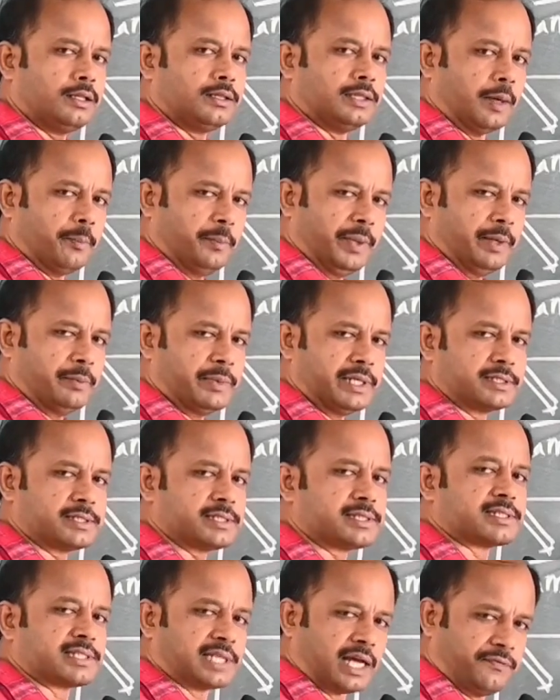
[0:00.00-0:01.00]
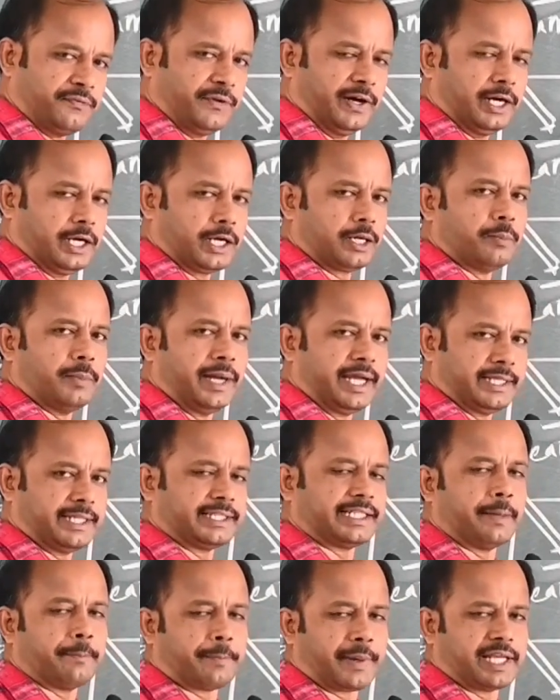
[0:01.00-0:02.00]
the beam is suffered by the
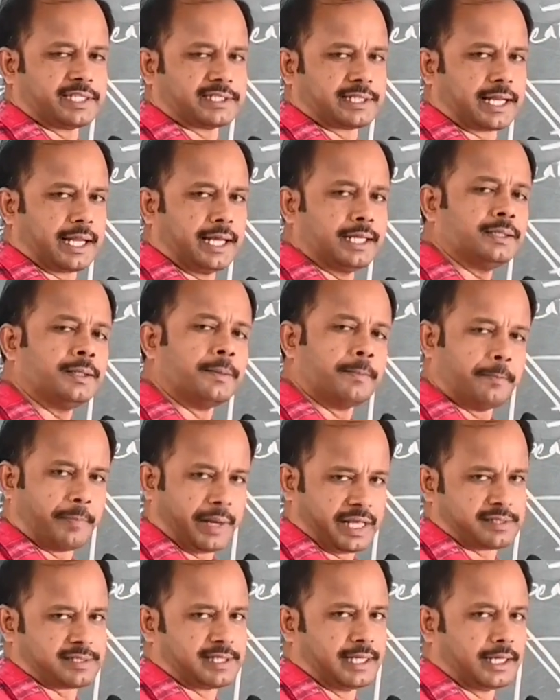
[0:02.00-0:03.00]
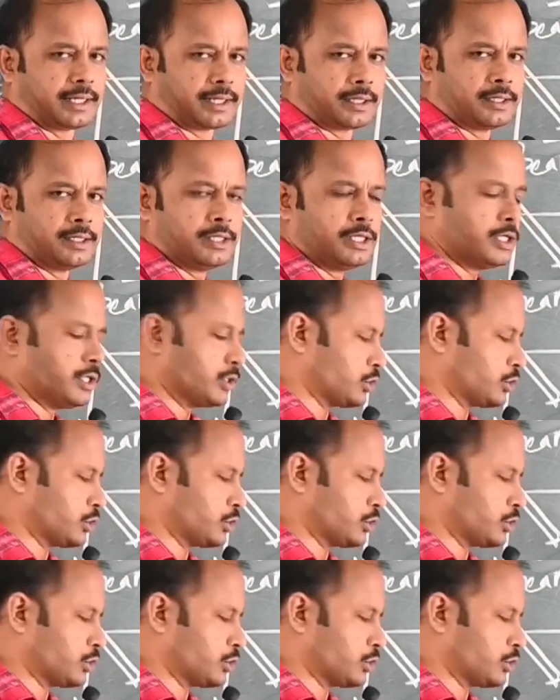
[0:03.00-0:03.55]
temperature and pressure.